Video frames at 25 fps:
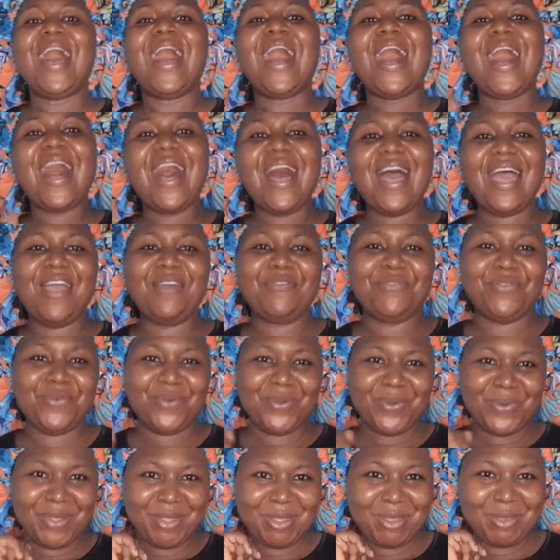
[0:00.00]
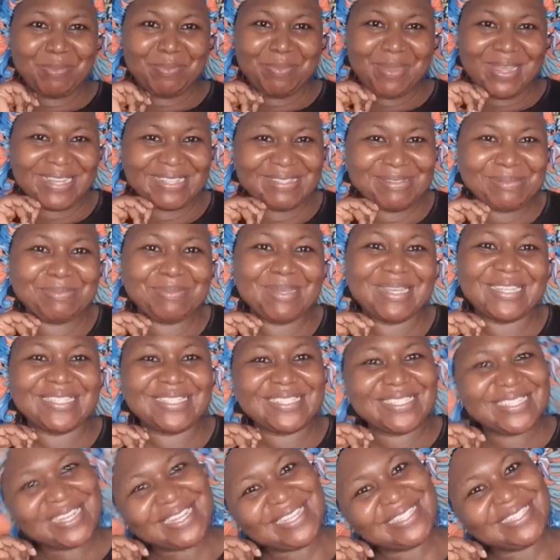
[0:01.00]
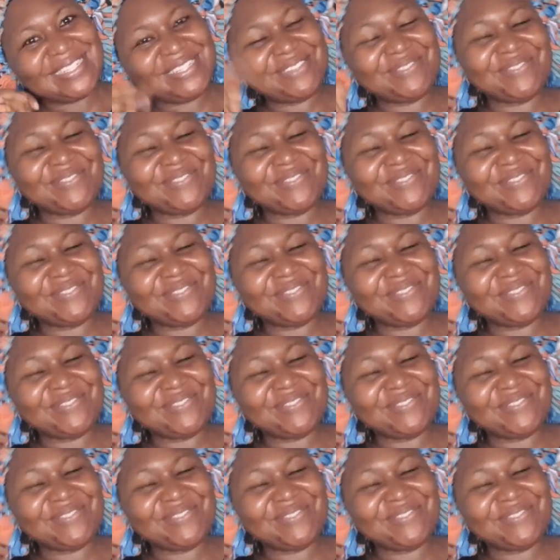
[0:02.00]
Hi everyone, welcome back to my channel.